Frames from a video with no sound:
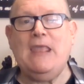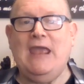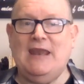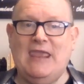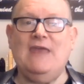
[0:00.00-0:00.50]

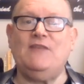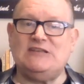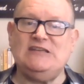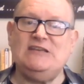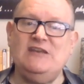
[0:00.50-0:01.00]
And again, the
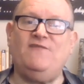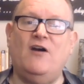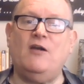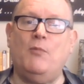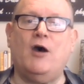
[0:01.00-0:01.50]

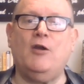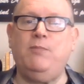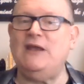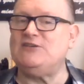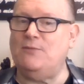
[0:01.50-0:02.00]
CTFAR model
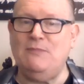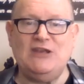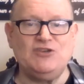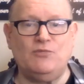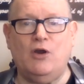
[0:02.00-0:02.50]
plays a
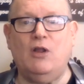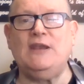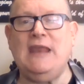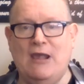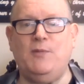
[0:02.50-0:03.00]
major role in
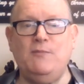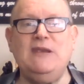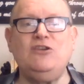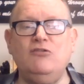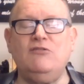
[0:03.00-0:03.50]
helping me
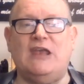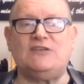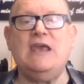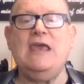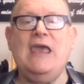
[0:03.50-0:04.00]
do this.
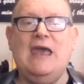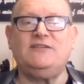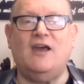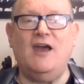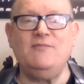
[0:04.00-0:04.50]
At
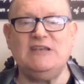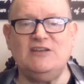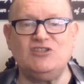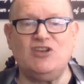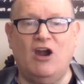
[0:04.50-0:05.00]
times, it
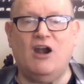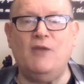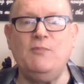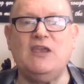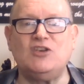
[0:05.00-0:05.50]
is hard
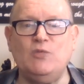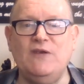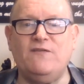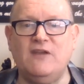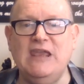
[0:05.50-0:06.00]
because we
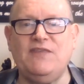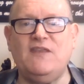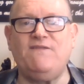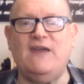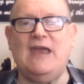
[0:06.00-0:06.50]
forget the
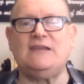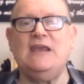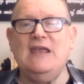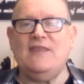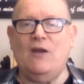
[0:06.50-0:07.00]
fact
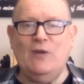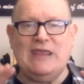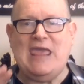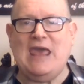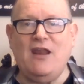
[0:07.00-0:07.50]
that we
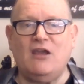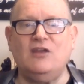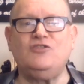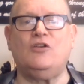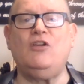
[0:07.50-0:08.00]
cannot
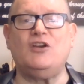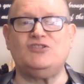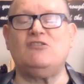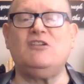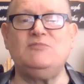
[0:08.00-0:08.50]
control our
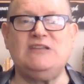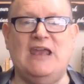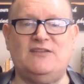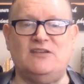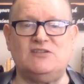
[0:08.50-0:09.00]
circumstances
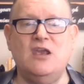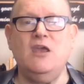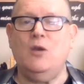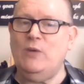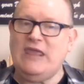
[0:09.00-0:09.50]
circumstances.
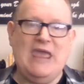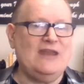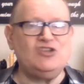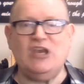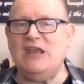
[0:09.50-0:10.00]
We can't
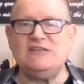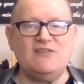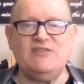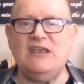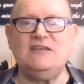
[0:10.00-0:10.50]
change the
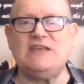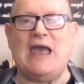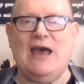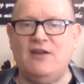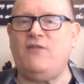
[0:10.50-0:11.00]
things
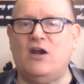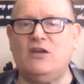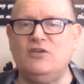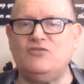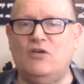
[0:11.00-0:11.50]
out of our
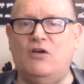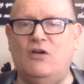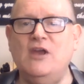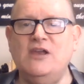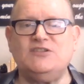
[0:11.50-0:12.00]
control,
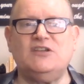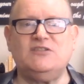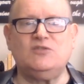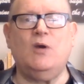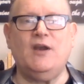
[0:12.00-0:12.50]
such
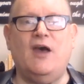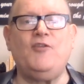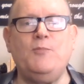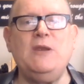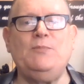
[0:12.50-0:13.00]
as what
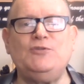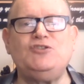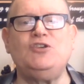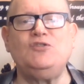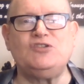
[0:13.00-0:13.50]
other people
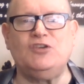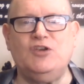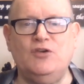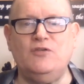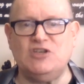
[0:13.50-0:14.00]
choose to
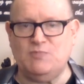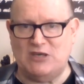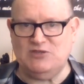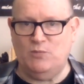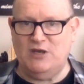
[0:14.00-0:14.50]
do,
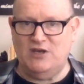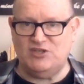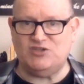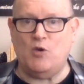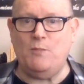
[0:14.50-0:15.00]
especially when it is
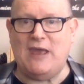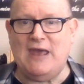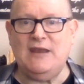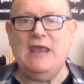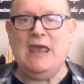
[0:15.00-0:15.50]
so
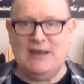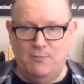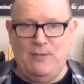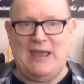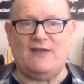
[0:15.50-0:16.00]
bad and
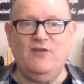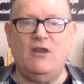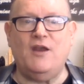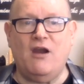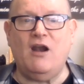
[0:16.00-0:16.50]
impactful
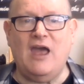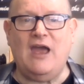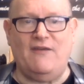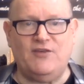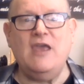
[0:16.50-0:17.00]
on our
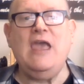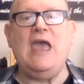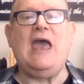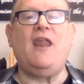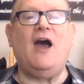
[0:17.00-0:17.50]
lives.
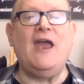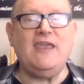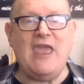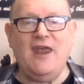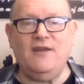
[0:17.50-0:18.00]
And I
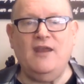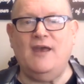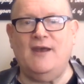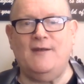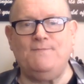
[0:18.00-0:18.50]
can.
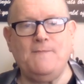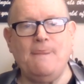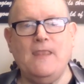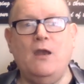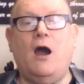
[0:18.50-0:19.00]
Uh,
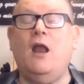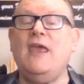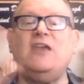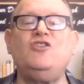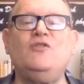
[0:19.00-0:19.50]
all I
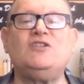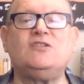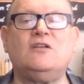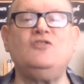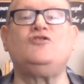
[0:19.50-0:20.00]
can do is
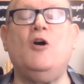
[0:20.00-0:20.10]
control